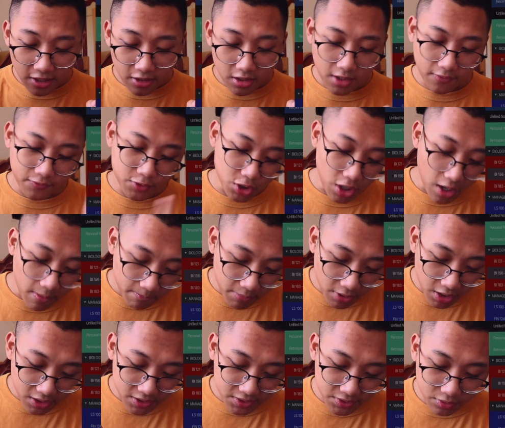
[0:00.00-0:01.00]
You have
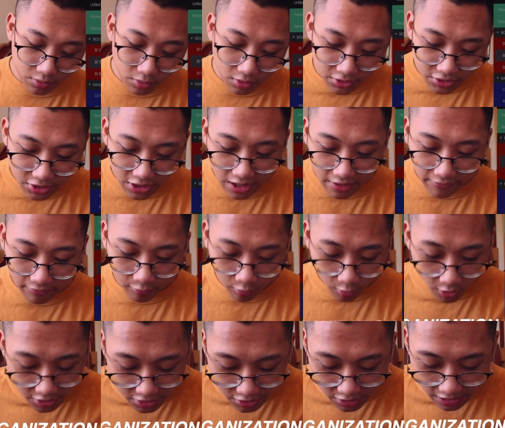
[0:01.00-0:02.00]
Dropbox, Google Drive,
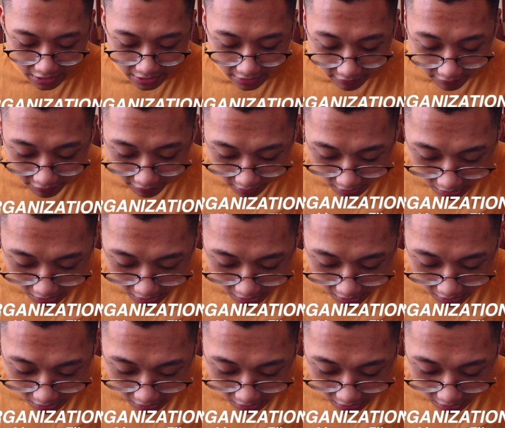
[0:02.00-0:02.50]
OneDrive,